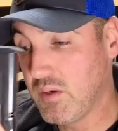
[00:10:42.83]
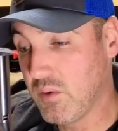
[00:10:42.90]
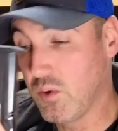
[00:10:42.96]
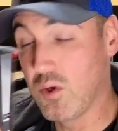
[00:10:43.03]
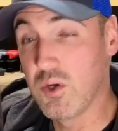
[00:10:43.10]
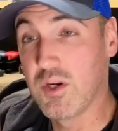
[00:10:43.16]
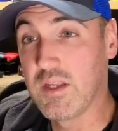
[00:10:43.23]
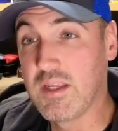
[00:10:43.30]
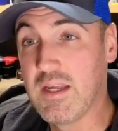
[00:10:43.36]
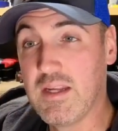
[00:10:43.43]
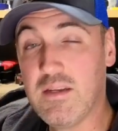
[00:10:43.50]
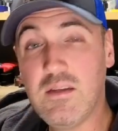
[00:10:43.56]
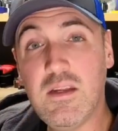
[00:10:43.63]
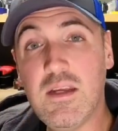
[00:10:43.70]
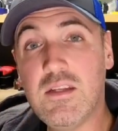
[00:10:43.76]
in order to
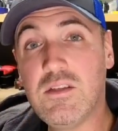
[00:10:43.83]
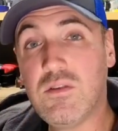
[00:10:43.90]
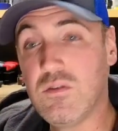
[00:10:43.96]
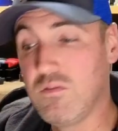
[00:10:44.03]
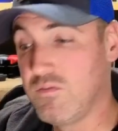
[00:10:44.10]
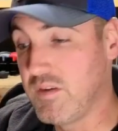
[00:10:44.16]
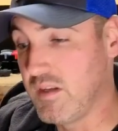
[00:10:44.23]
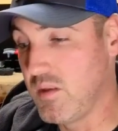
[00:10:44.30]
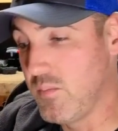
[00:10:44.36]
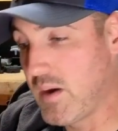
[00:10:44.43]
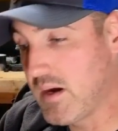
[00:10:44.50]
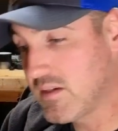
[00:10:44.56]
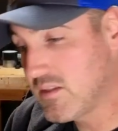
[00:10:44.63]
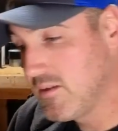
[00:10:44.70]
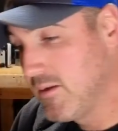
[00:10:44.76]
get it to fit in the
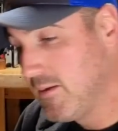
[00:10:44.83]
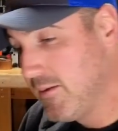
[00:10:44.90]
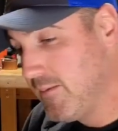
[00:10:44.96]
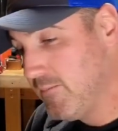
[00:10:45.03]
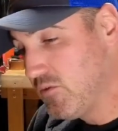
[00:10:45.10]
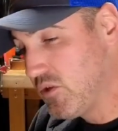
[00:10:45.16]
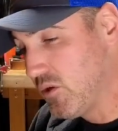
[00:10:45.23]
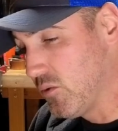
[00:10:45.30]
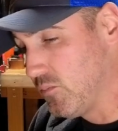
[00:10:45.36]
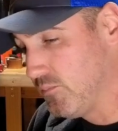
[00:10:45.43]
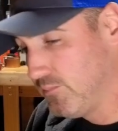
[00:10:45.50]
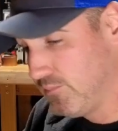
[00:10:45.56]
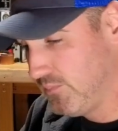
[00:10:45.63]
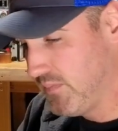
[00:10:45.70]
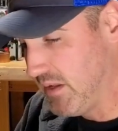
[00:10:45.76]
box. So
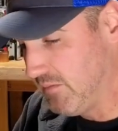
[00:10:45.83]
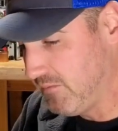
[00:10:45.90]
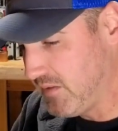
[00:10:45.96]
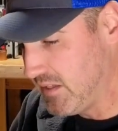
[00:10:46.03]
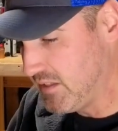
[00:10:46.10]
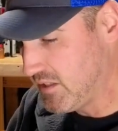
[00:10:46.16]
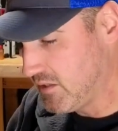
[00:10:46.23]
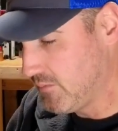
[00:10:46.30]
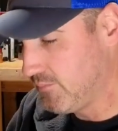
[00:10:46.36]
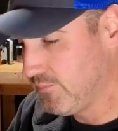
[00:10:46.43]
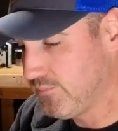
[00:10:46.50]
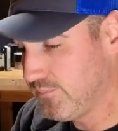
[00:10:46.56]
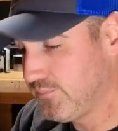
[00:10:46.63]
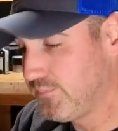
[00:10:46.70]
it fits